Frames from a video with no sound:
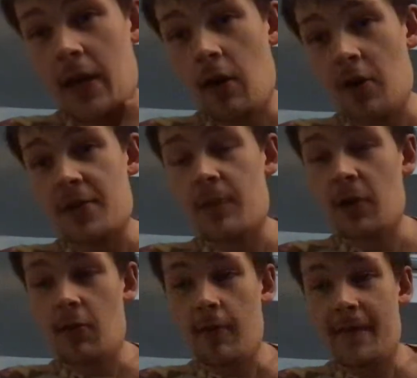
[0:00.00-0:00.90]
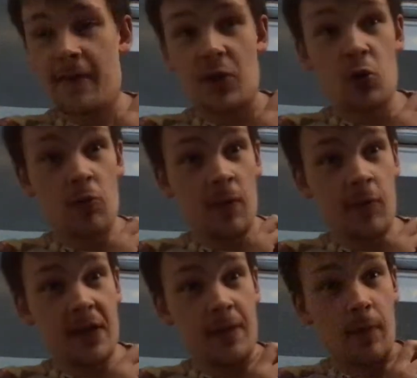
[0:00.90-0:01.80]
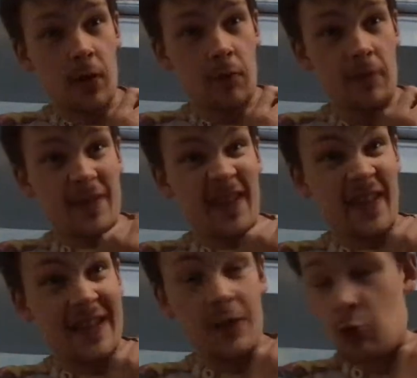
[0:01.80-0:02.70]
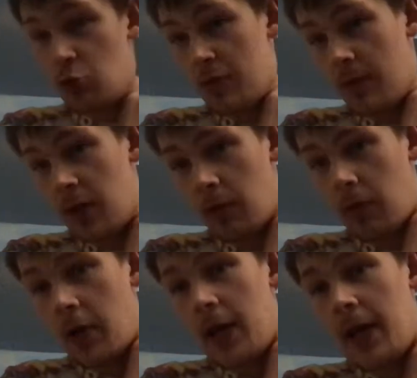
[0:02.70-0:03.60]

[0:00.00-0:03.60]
Hearts Motherwell went for a 2-1 win to Motherwell, it was 3-2 to Motherwell.